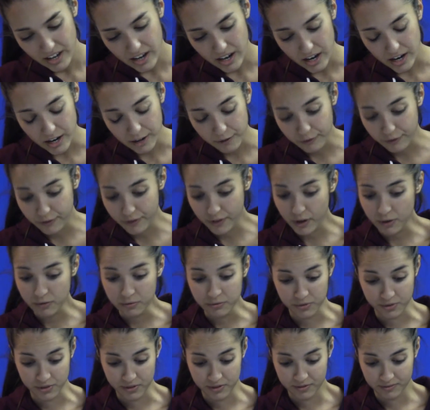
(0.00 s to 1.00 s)
I
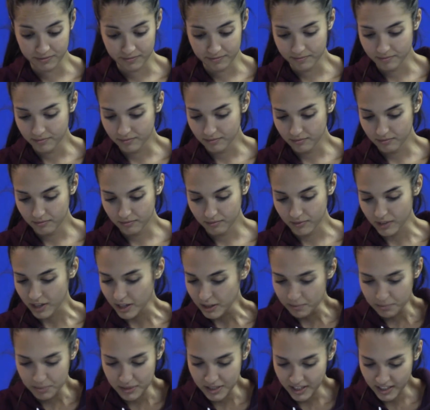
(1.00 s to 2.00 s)
froze,
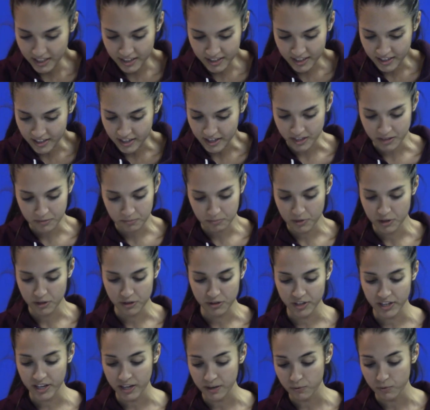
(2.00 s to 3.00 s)
like being in a nightmare you
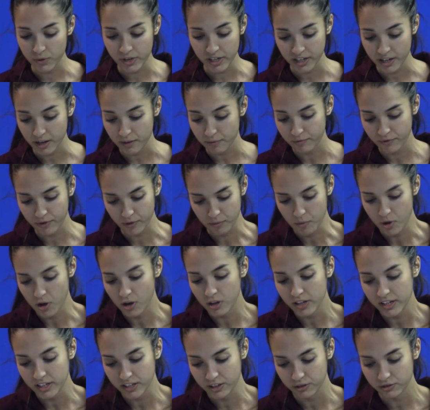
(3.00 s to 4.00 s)
can't wake up from.
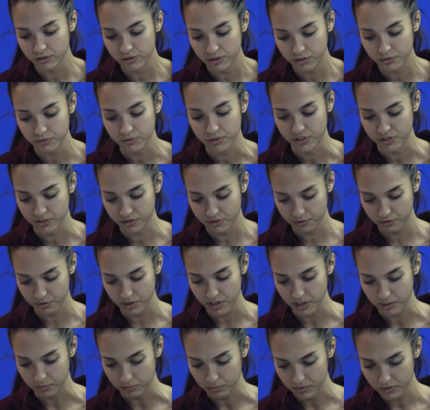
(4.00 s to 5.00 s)
All I could do was
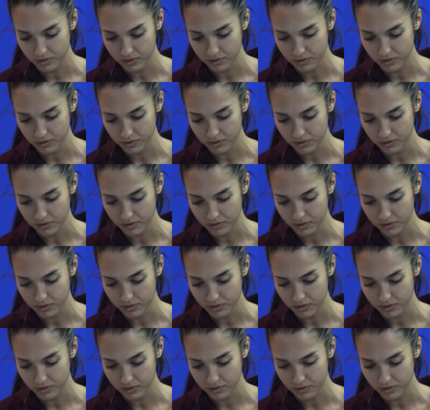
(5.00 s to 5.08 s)
scream.